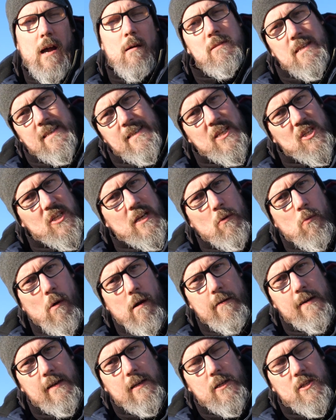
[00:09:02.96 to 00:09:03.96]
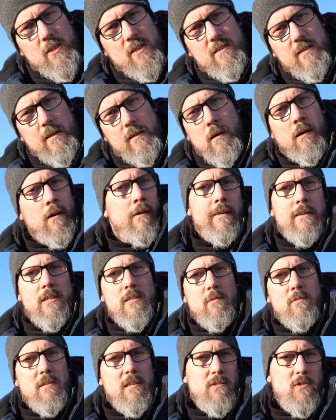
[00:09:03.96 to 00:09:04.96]
I was initially worried because she said, oh,
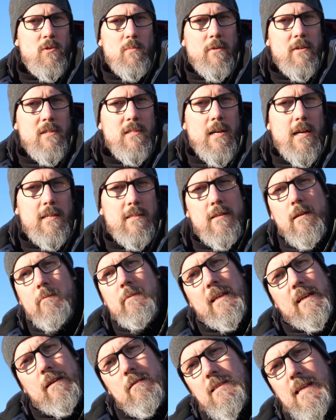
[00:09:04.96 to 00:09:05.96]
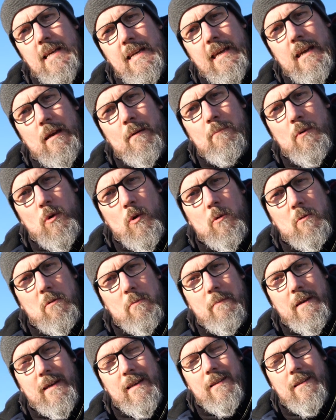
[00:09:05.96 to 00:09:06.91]
she was super excited, I'm going to go and take it abroad with me.